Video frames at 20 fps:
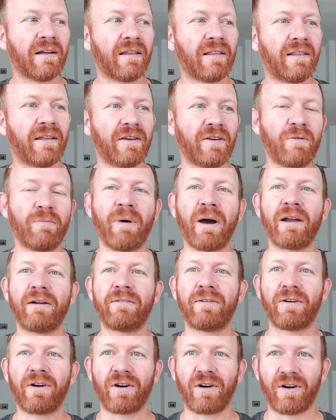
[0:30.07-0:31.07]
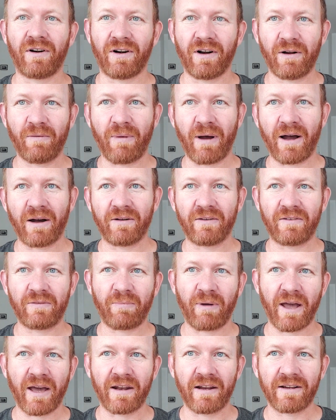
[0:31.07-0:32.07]
that you might have heard about
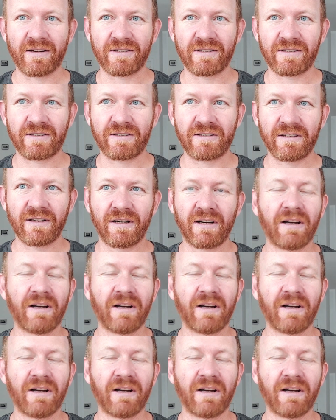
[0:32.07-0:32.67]
Spanish